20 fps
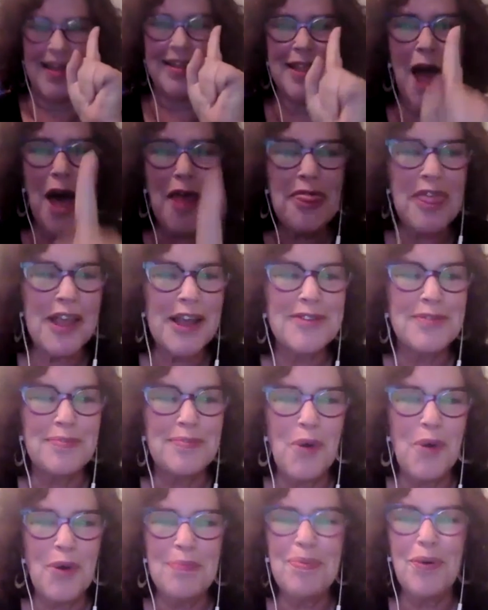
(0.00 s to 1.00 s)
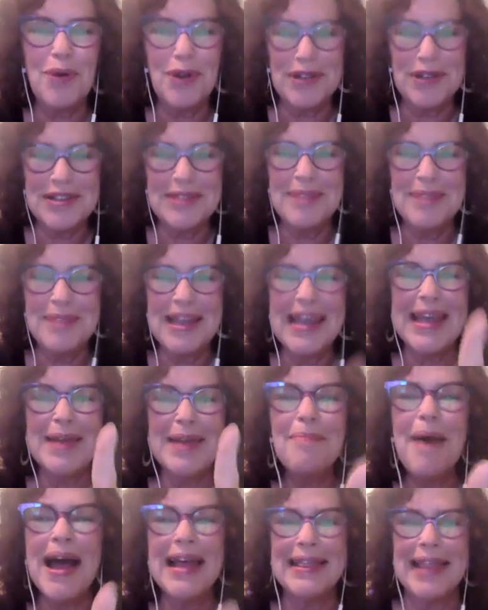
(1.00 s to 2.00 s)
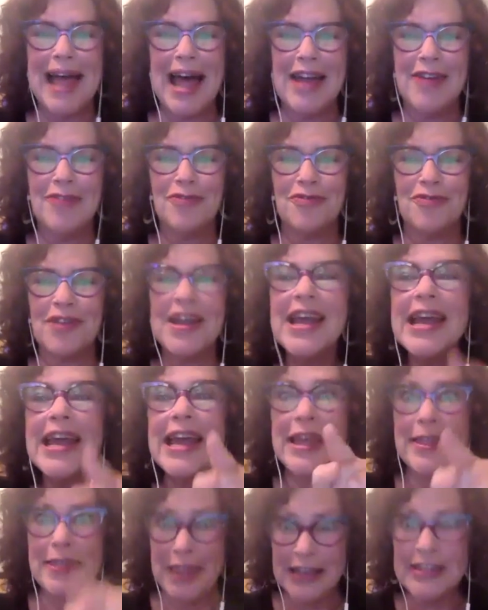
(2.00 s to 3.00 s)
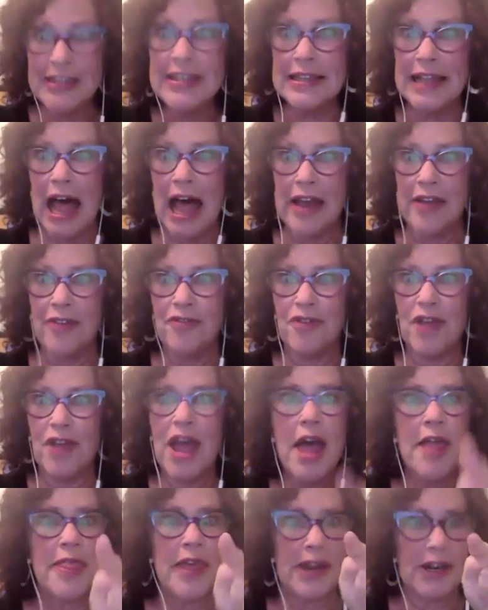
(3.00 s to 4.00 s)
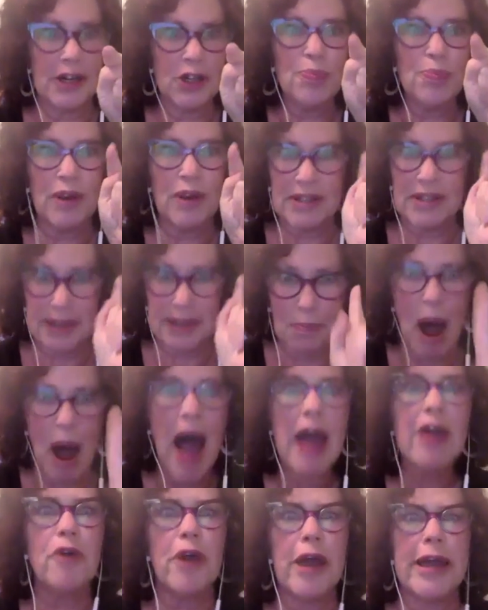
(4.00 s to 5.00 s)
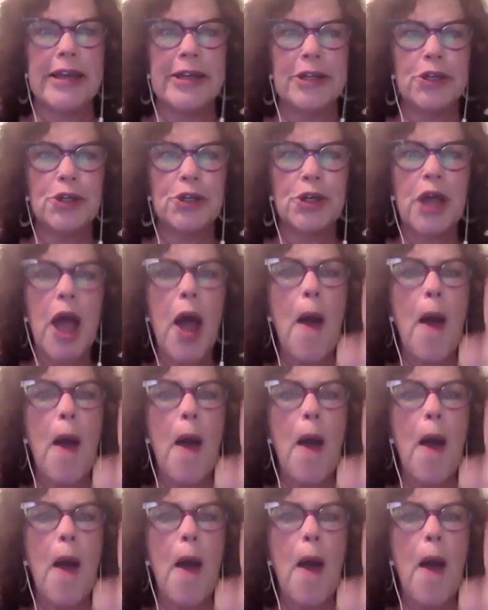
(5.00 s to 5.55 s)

nothing is more important to me in my life, in this life, than expressing my rage.